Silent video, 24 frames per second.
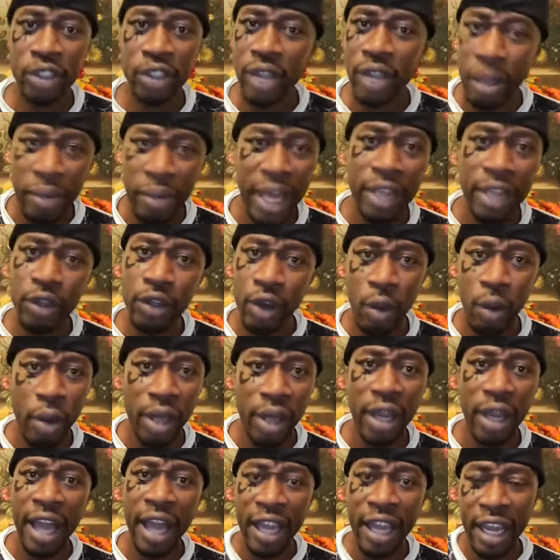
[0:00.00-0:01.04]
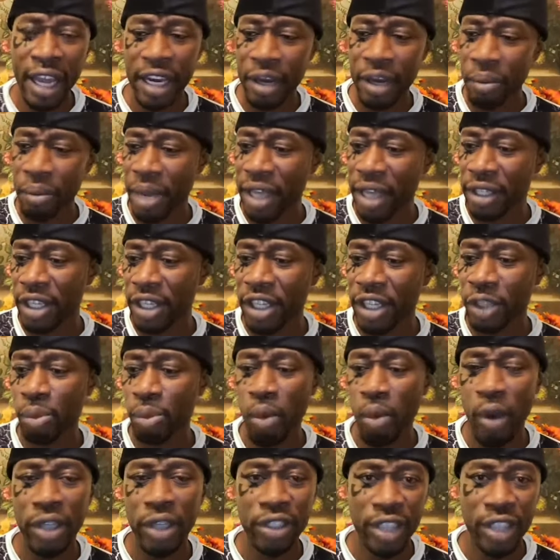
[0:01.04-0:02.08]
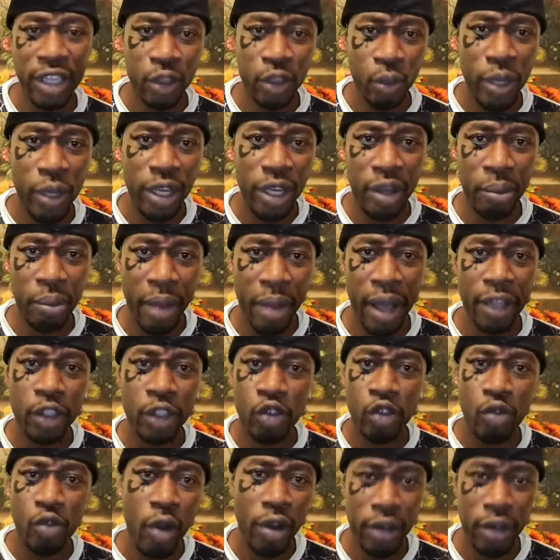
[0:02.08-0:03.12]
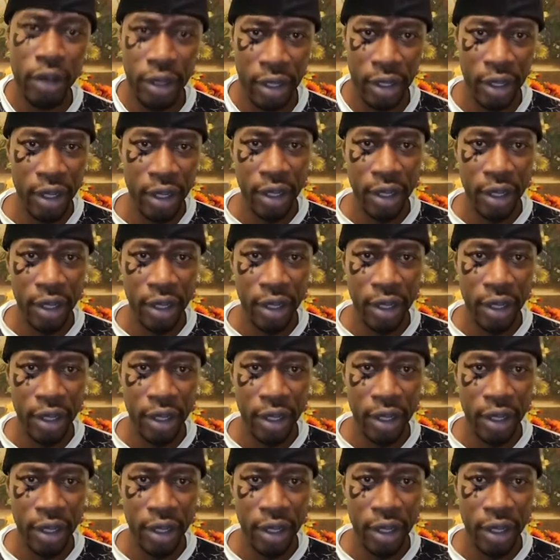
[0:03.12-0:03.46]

So I'm like, you know what? I got to make these points that's weak of mine stronger.